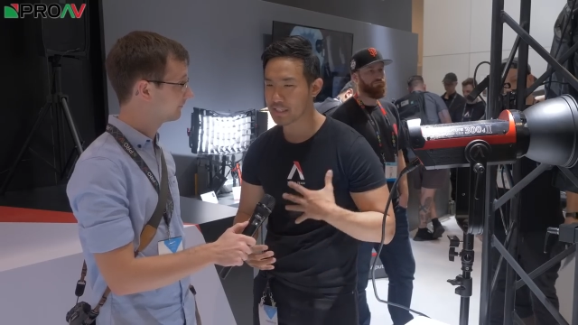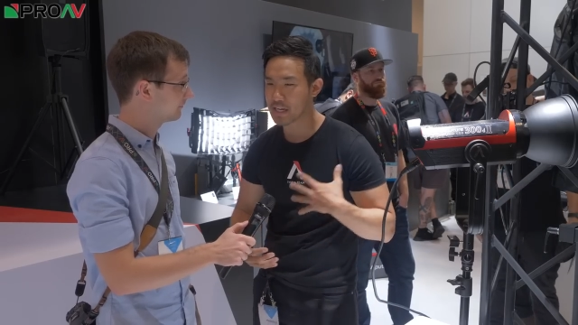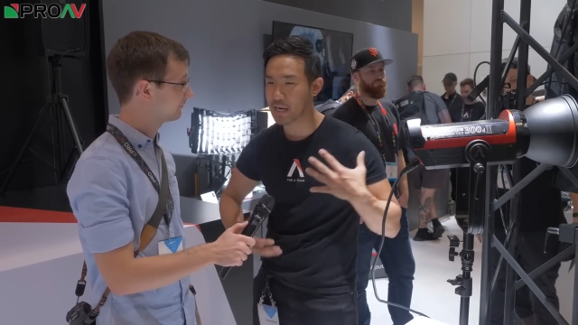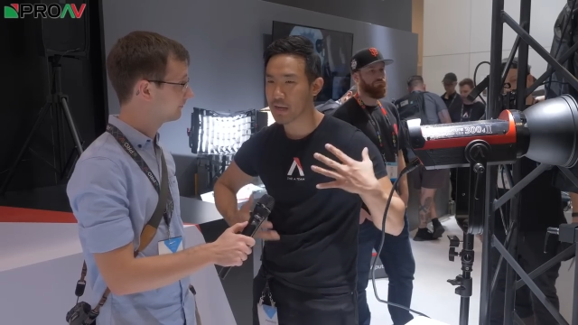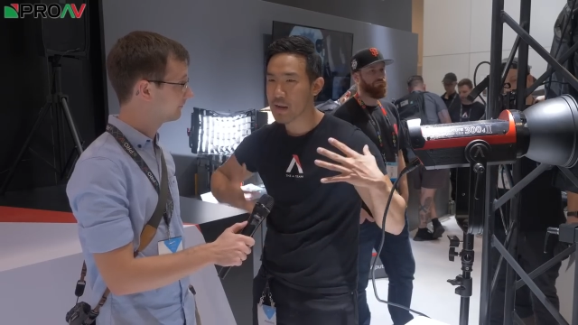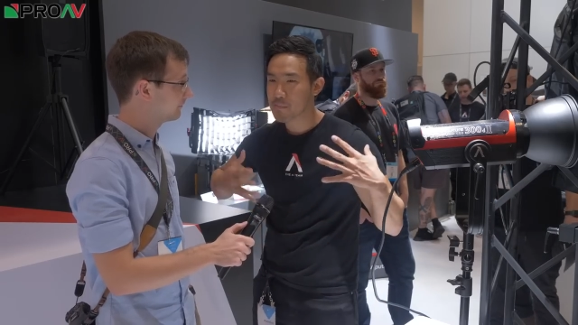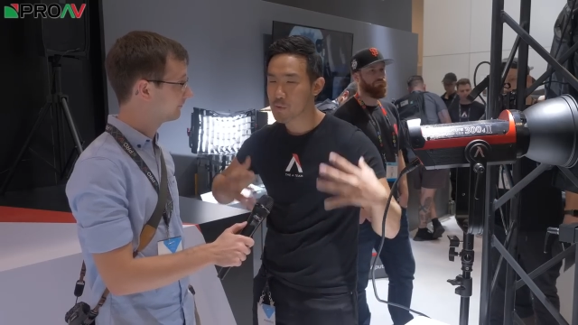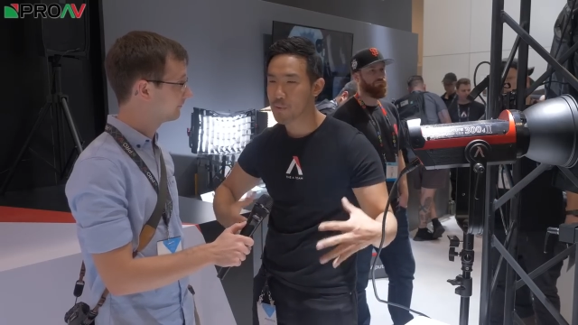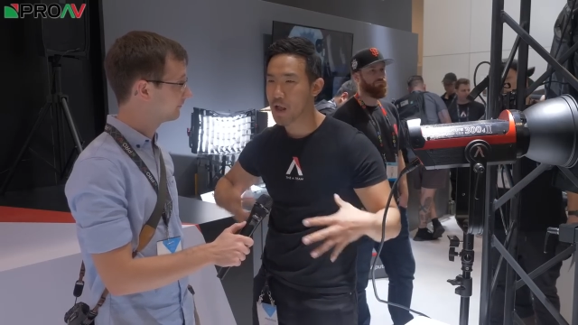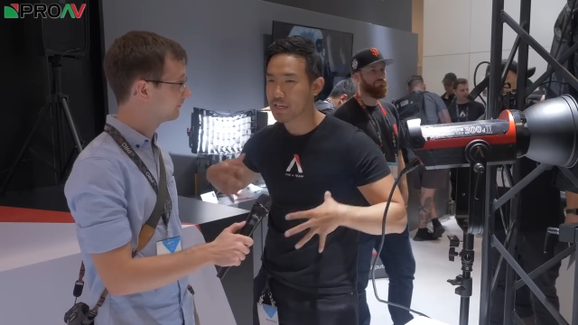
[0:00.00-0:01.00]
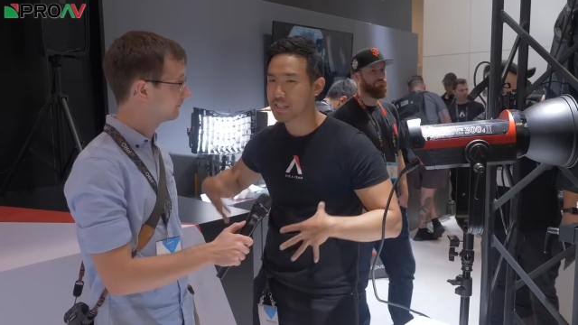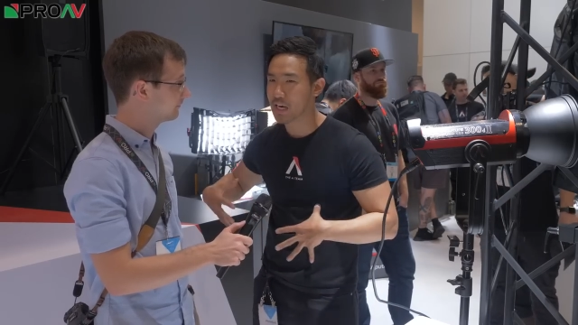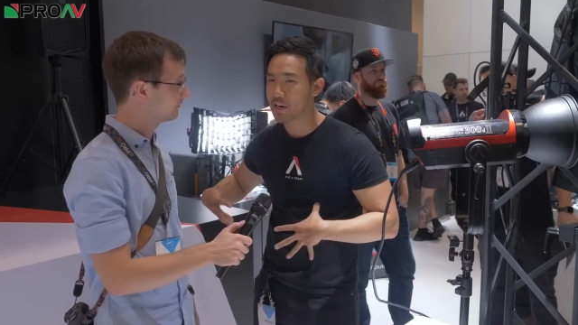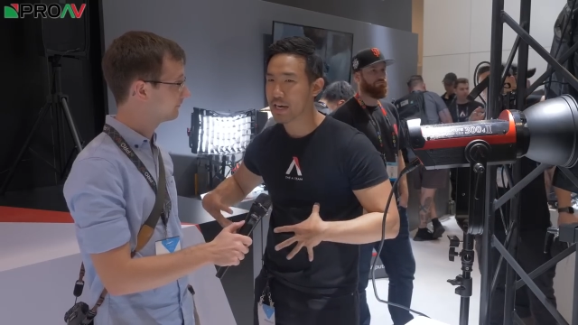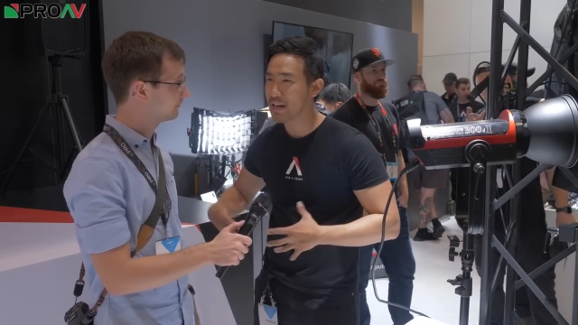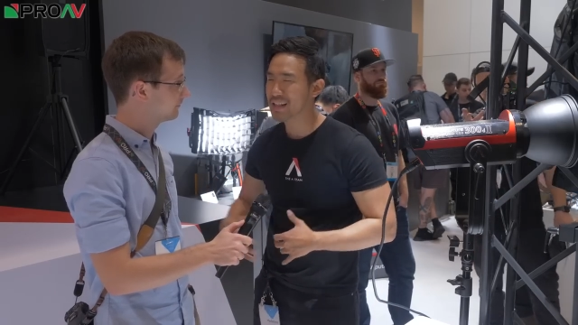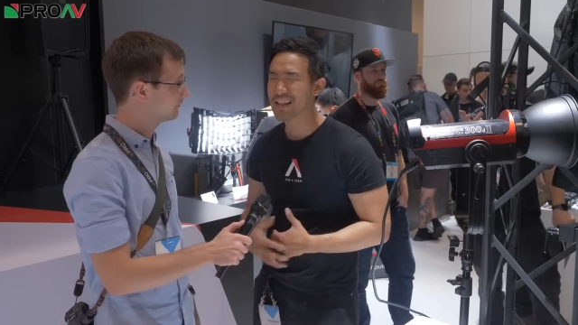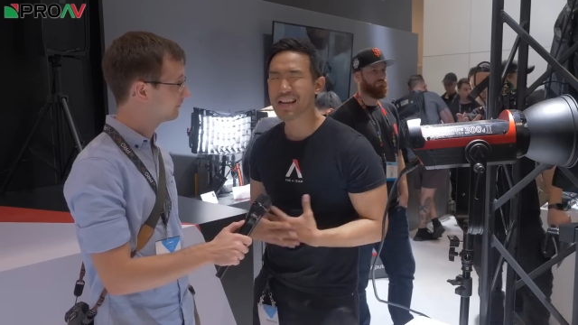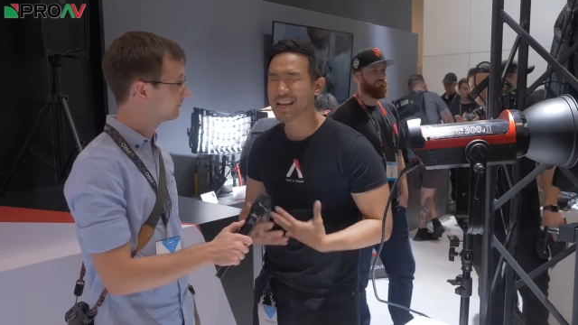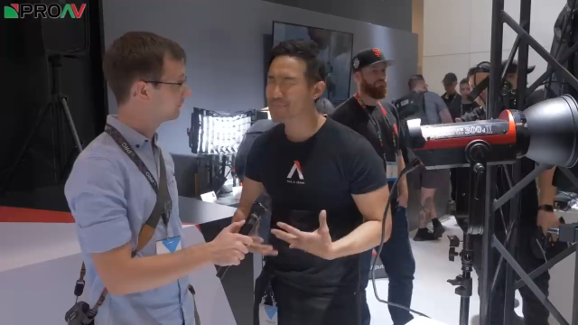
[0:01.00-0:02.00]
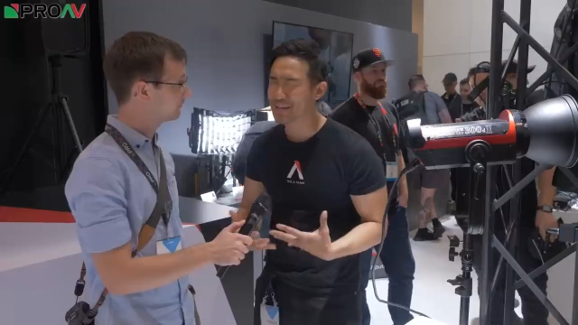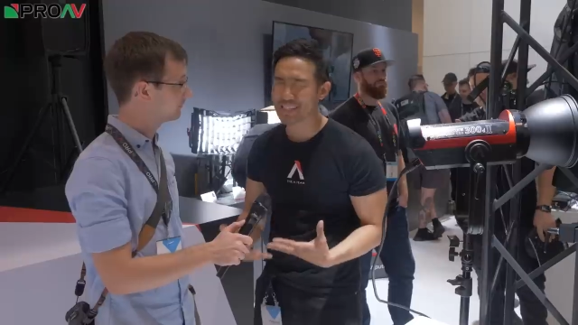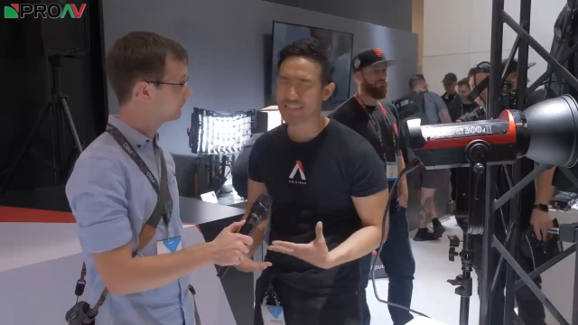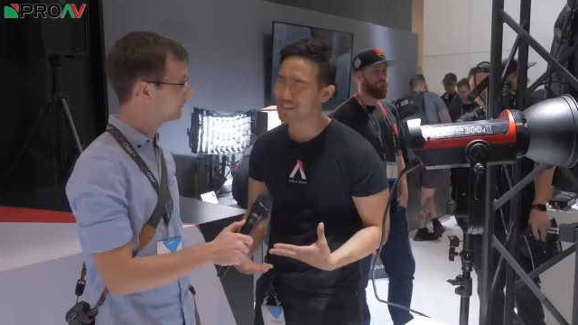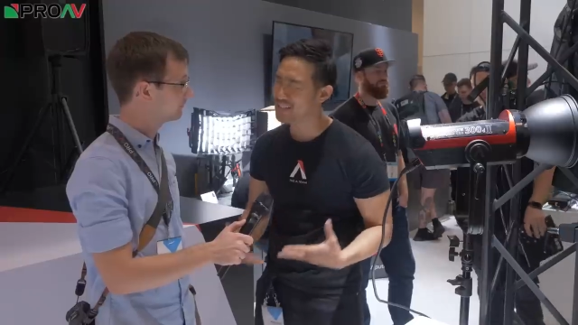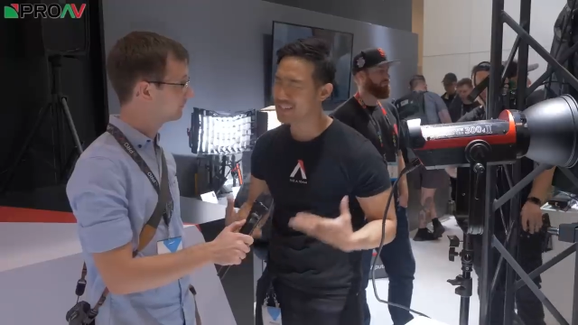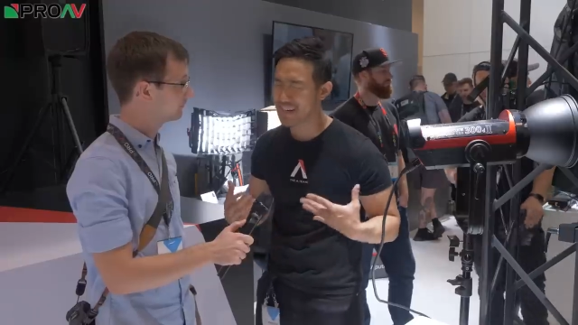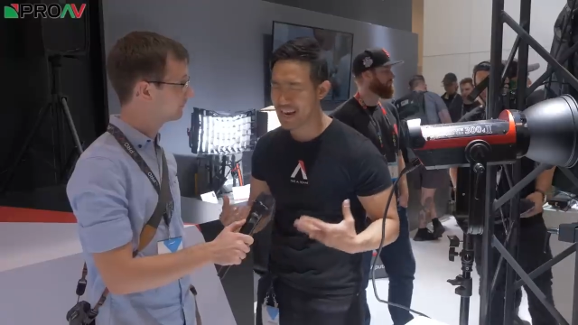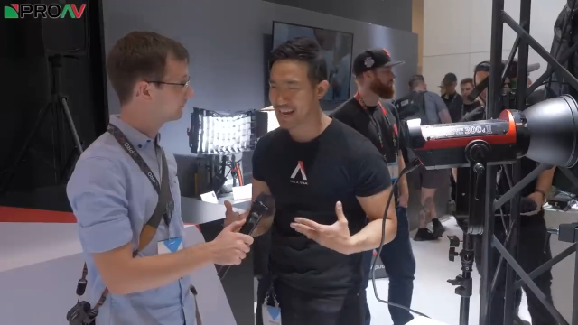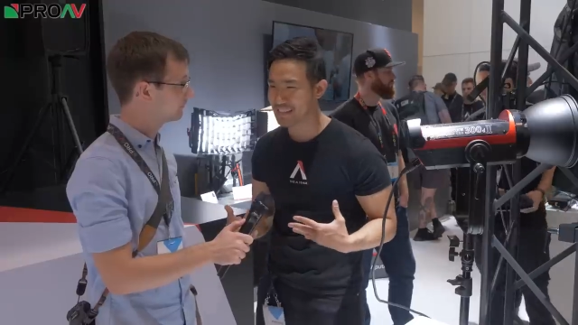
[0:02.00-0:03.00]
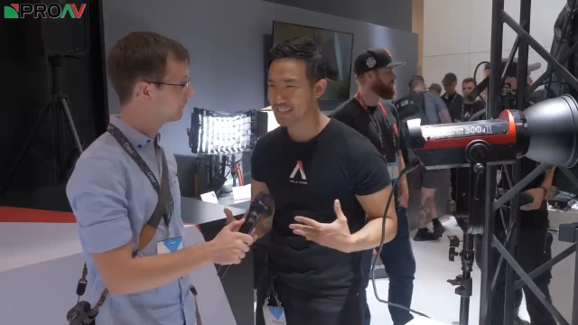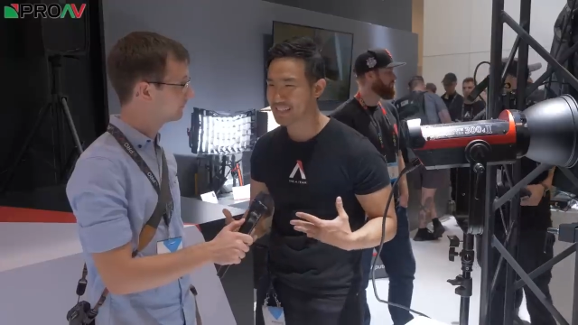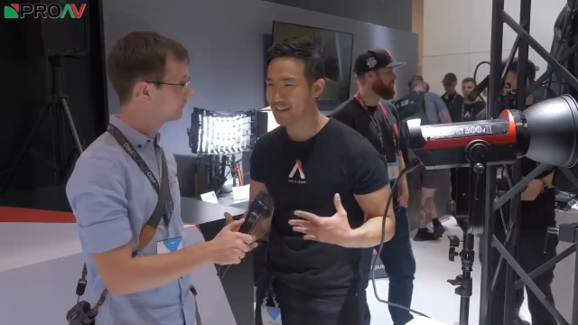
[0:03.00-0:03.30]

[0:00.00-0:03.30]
Speaker 1: these kind of proprietary, a lot of companies do this and I hate this,